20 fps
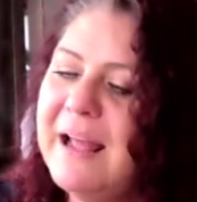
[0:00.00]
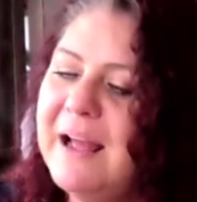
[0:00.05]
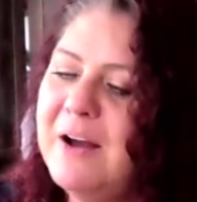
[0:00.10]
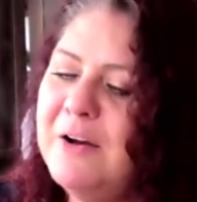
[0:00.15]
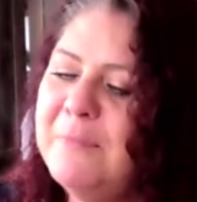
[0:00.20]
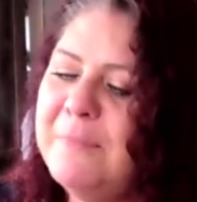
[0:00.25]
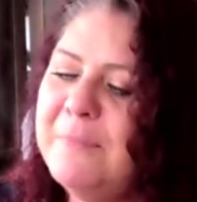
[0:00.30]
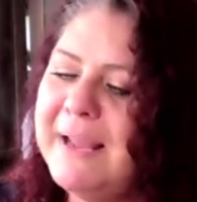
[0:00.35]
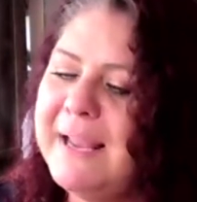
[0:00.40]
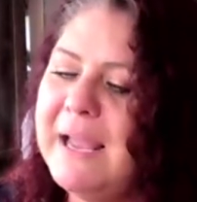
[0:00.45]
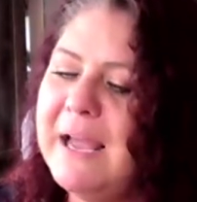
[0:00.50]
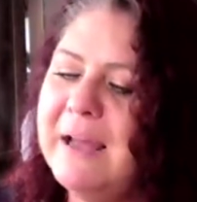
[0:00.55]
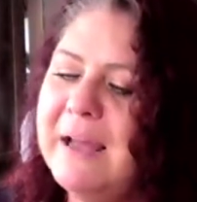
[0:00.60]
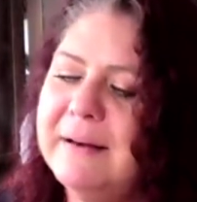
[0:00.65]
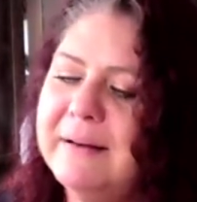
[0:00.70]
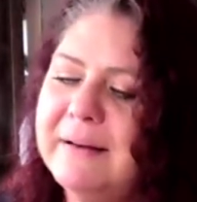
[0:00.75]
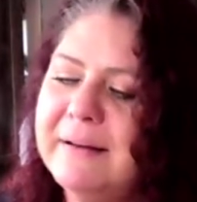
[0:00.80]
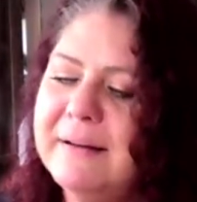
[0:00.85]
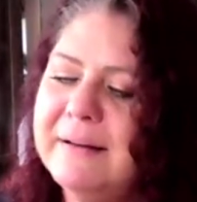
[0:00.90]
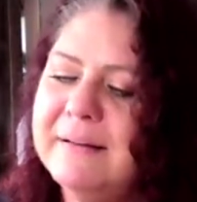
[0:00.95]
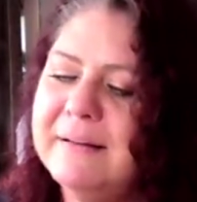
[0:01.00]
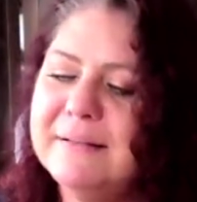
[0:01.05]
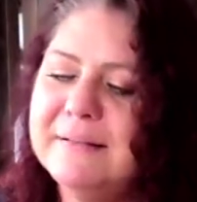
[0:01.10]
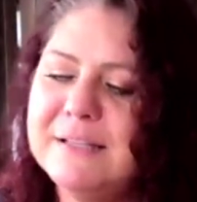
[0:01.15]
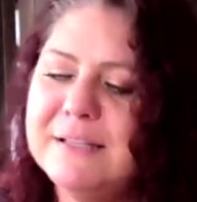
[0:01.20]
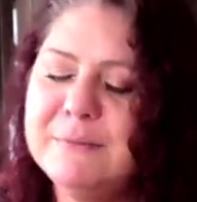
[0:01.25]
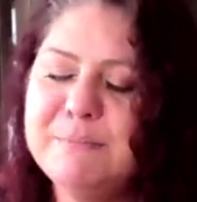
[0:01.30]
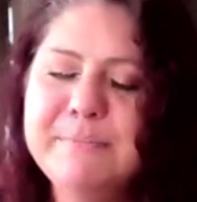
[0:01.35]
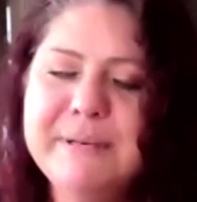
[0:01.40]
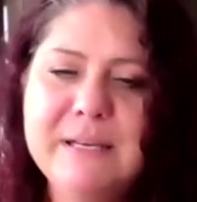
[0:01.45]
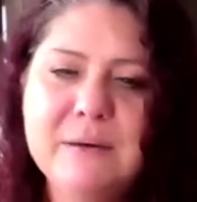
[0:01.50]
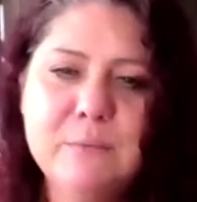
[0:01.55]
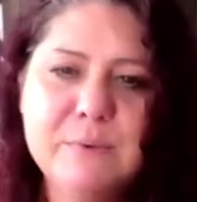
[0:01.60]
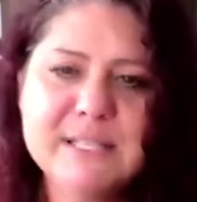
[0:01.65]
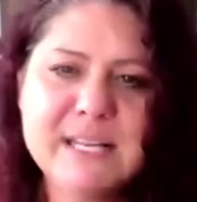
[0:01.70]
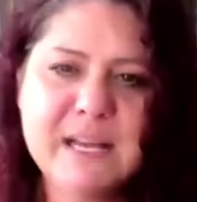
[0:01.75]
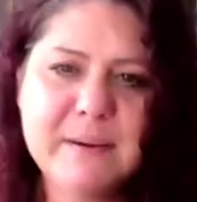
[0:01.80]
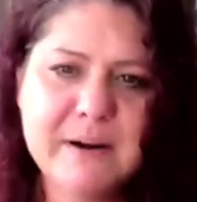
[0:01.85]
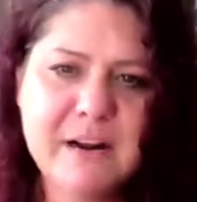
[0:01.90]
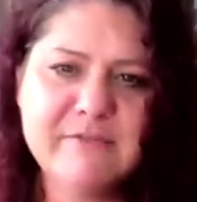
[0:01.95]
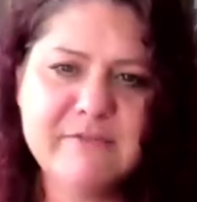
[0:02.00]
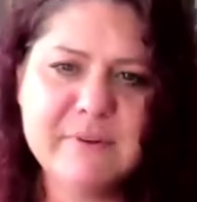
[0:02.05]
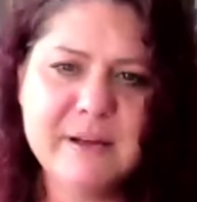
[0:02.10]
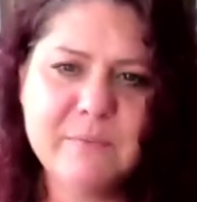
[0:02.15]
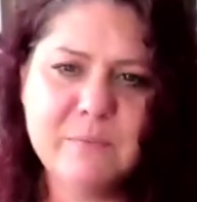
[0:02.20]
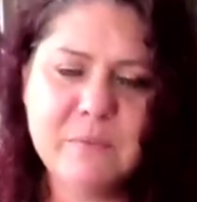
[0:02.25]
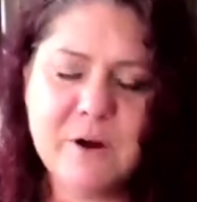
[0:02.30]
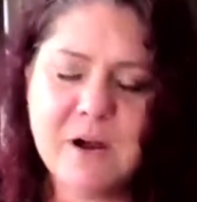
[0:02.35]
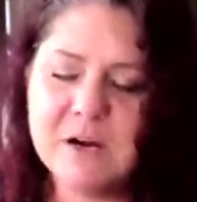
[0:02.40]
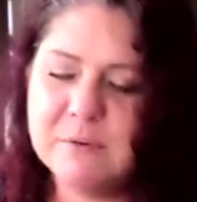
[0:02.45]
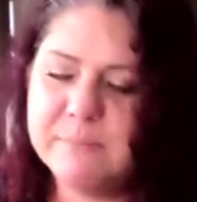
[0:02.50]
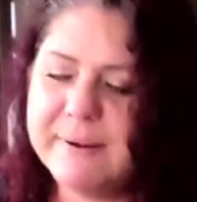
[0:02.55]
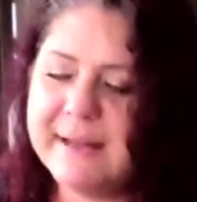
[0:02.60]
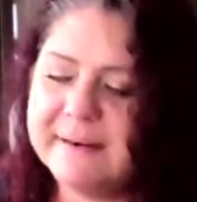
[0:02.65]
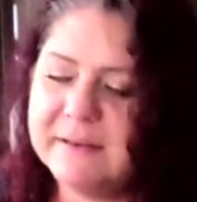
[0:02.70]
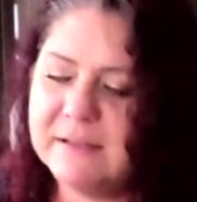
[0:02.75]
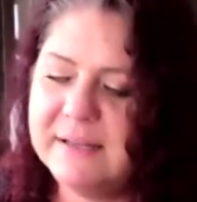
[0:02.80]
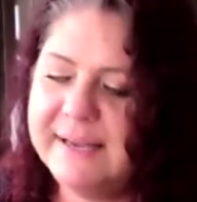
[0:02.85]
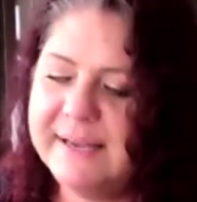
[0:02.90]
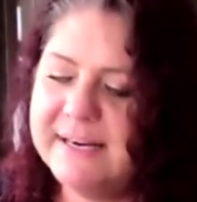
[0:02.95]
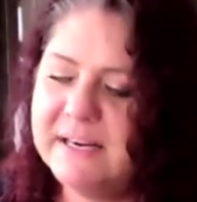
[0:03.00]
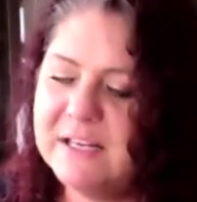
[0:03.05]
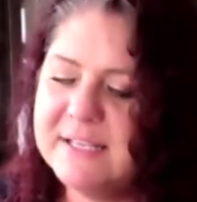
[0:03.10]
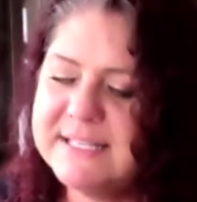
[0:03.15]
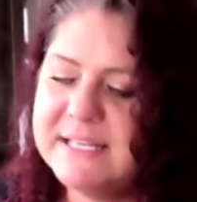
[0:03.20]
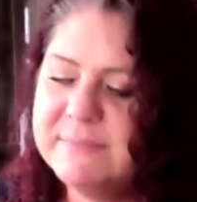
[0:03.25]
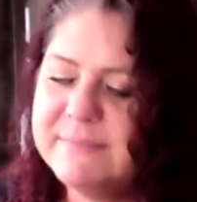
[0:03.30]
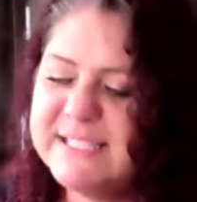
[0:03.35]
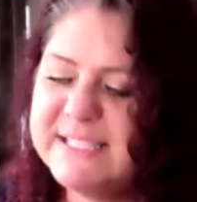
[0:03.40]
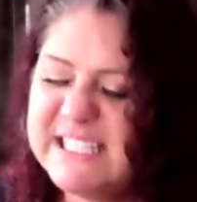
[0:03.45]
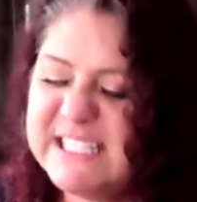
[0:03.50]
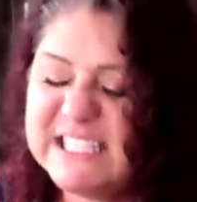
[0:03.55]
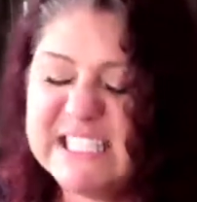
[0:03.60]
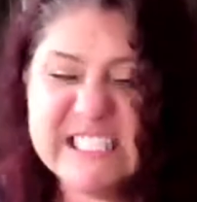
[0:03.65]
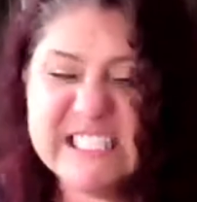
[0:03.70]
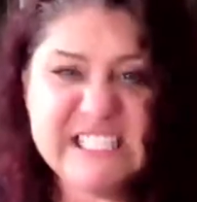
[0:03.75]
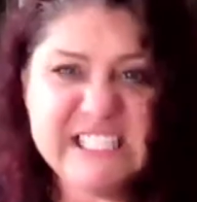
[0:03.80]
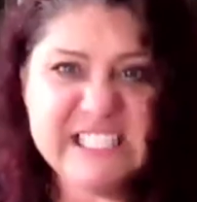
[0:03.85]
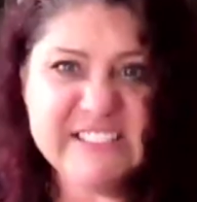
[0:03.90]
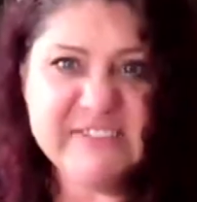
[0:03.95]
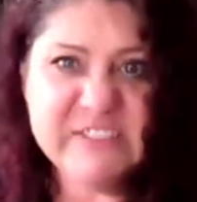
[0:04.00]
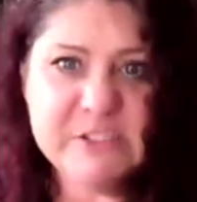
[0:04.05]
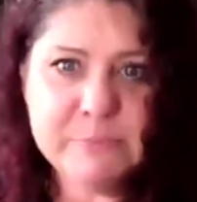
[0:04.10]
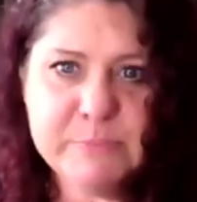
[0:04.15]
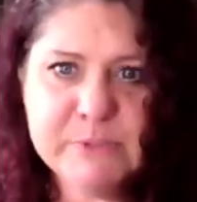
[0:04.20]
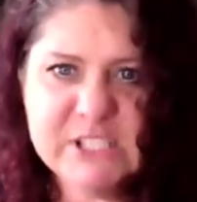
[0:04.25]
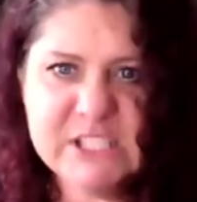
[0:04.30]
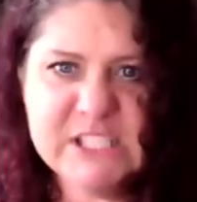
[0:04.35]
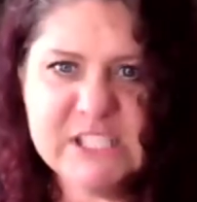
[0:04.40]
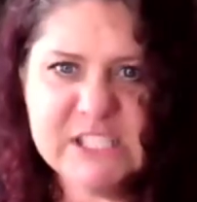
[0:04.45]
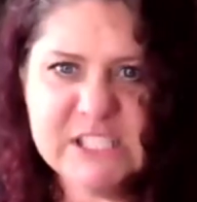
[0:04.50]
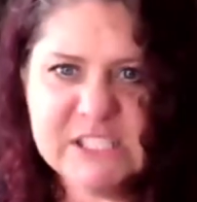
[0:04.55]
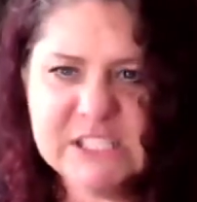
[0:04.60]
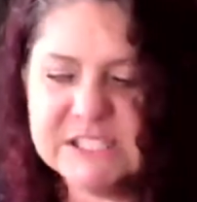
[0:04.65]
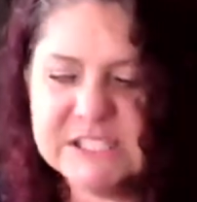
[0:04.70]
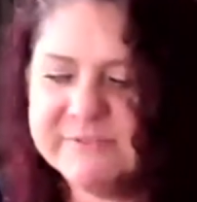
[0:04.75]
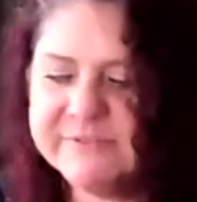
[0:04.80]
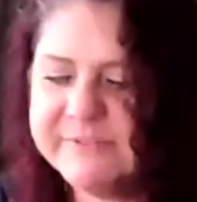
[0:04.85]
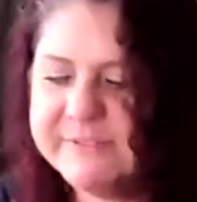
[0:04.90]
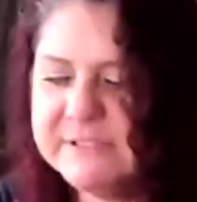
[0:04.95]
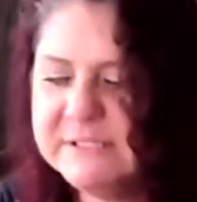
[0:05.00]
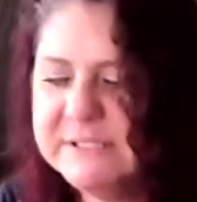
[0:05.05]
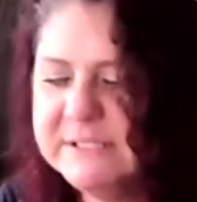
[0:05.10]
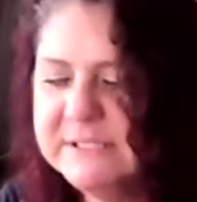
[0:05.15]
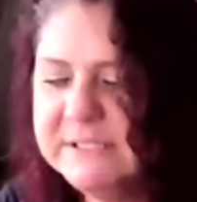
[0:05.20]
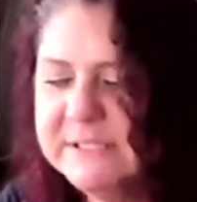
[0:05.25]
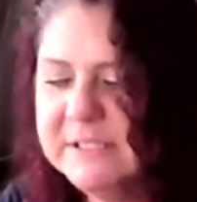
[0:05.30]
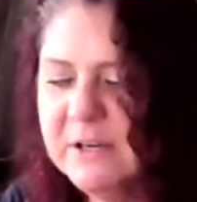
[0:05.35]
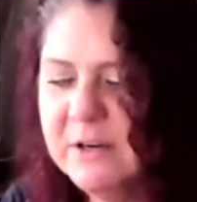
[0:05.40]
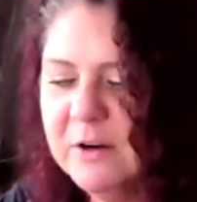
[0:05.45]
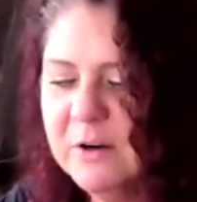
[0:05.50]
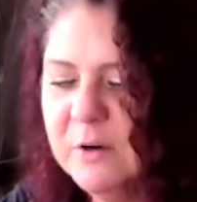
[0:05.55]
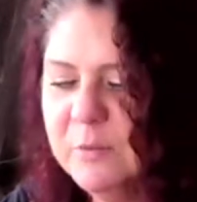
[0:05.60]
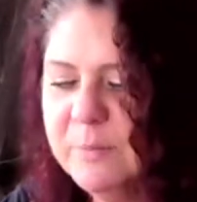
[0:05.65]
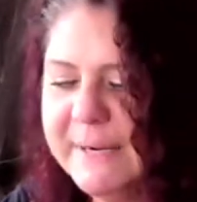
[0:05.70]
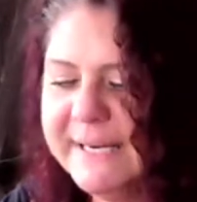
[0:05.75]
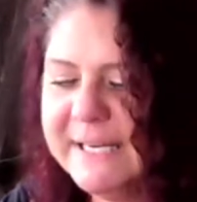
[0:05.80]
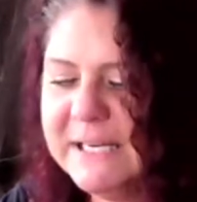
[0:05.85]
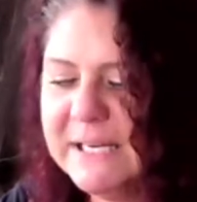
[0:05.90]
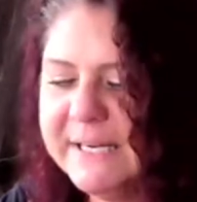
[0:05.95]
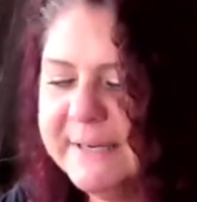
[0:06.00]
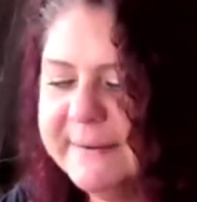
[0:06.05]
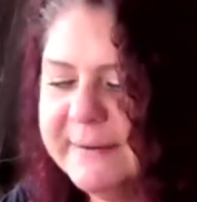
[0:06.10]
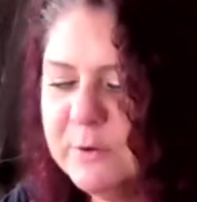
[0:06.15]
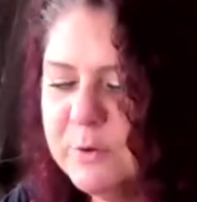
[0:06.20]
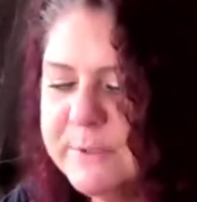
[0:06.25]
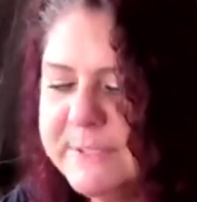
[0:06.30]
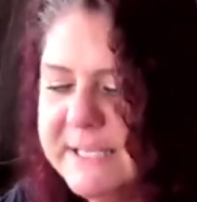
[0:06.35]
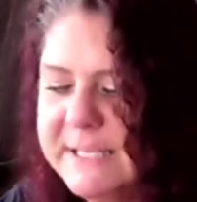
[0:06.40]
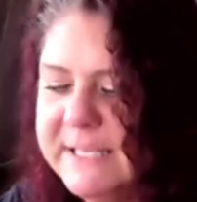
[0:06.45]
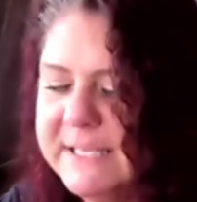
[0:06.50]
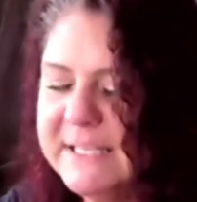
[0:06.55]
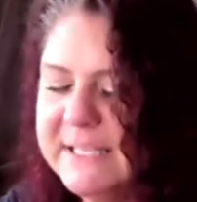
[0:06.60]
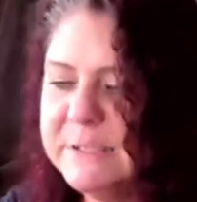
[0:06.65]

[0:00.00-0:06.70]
oh my God, the peel was coming off my water bottle, and all of a sudden it's like, I have to pull it off. Oh my God, OCD